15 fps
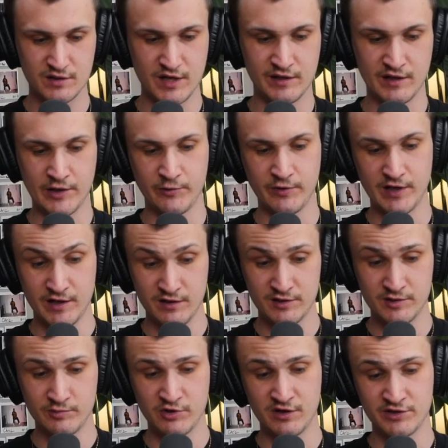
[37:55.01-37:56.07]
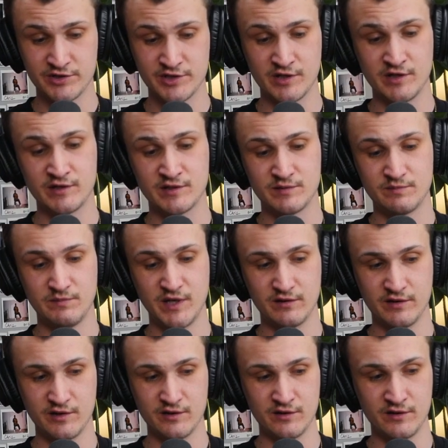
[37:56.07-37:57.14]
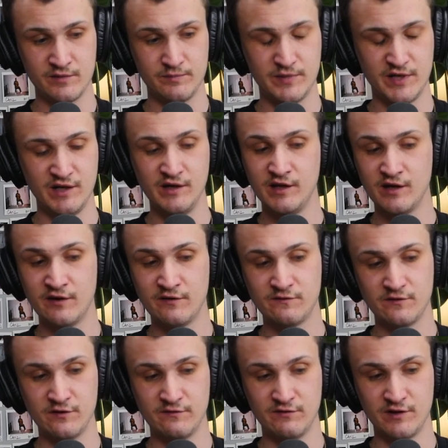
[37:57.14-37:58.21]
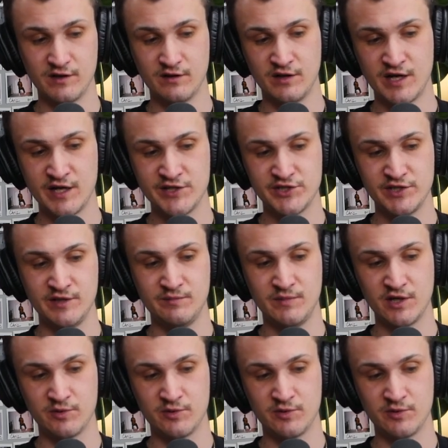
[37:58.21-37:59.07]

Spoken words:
and then I would edit the product shots, make like a PDF of like a line sheet, make